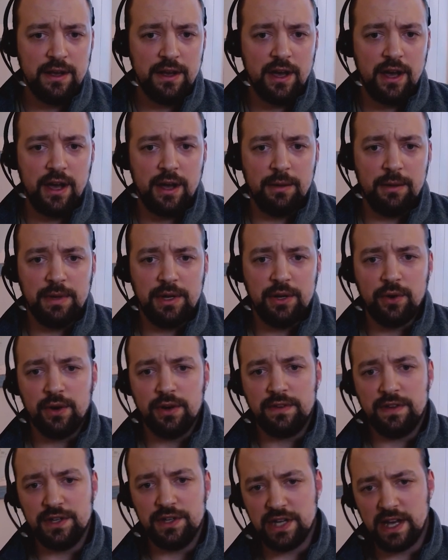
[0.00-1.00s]
in
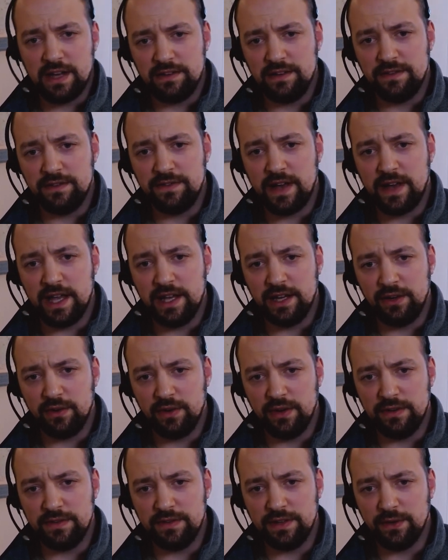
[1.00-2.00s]
order to justify
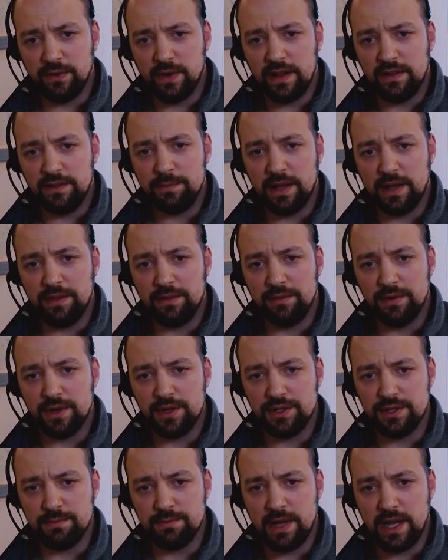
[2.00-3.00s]
increasing rents by
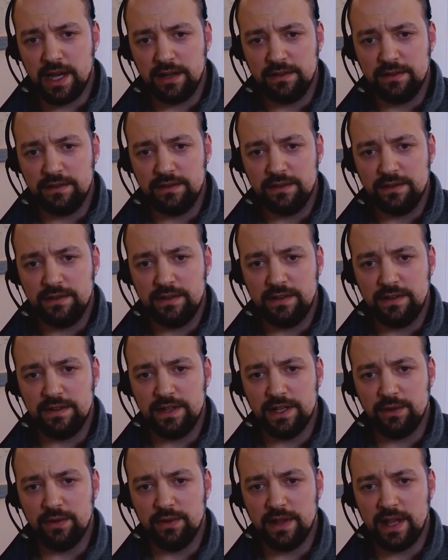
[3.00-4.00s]
$300, to
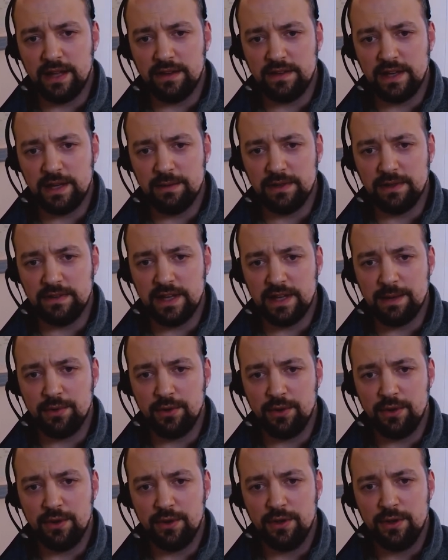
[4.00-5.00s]
stick with that same
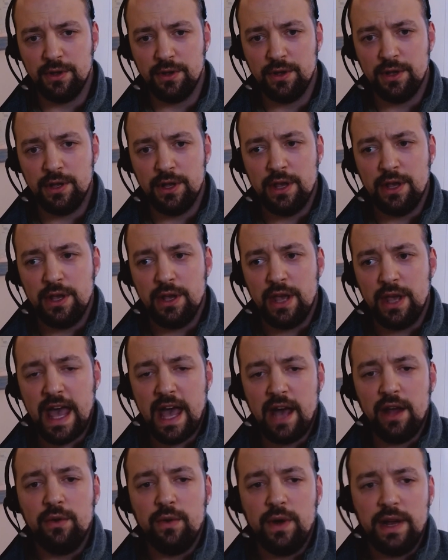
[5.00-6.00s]
example?
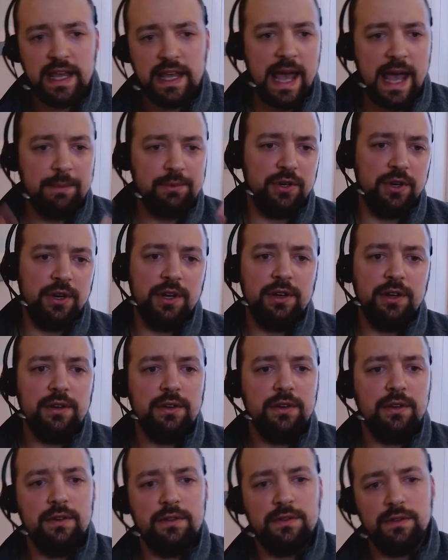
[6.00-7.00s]
How do I capture it?
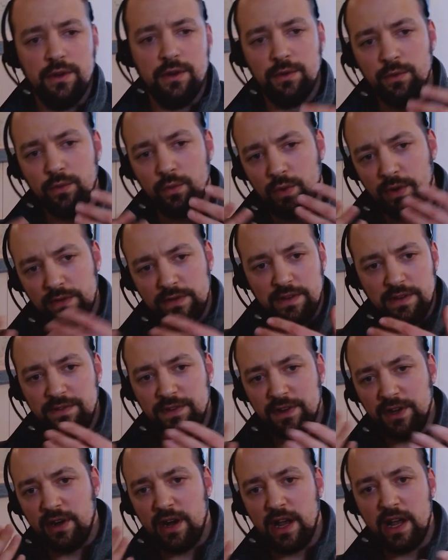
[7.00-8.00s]
So once I
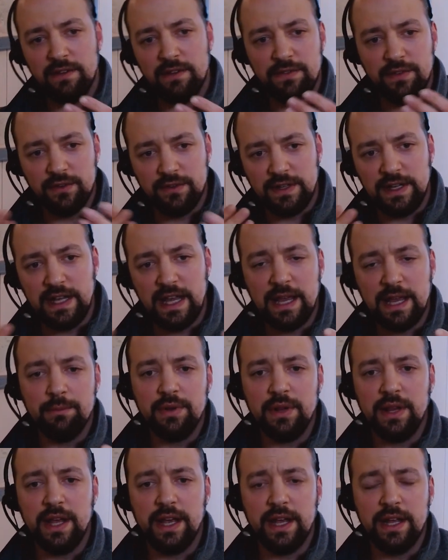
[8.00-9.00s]
figure out if there's a game
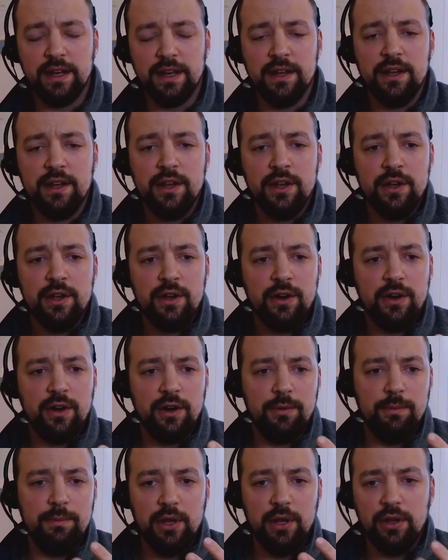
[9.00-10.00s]
plan
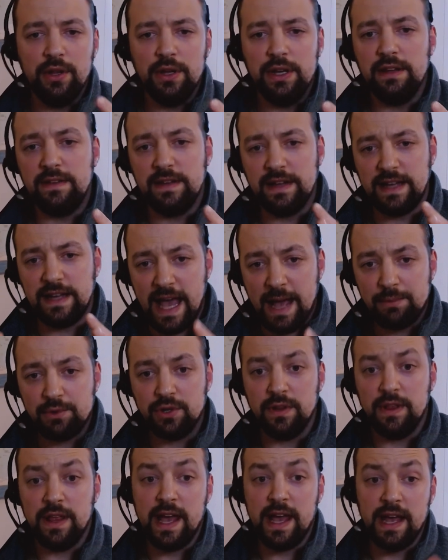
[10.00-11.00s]
or ability to
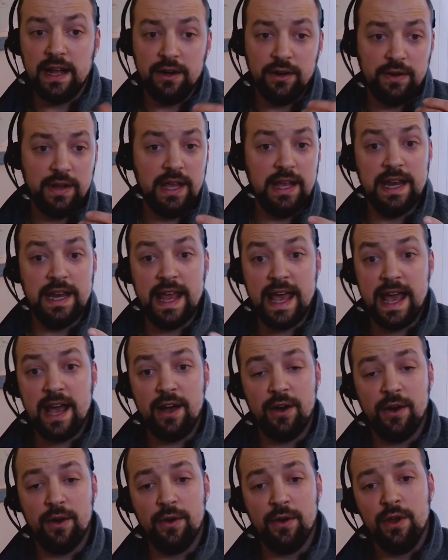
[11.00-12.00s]
capture that, okay,
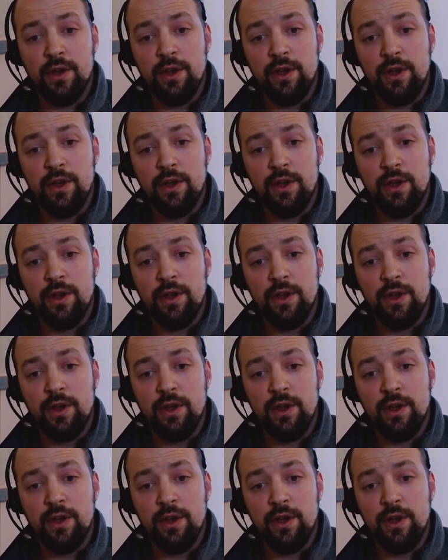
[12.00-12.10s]
now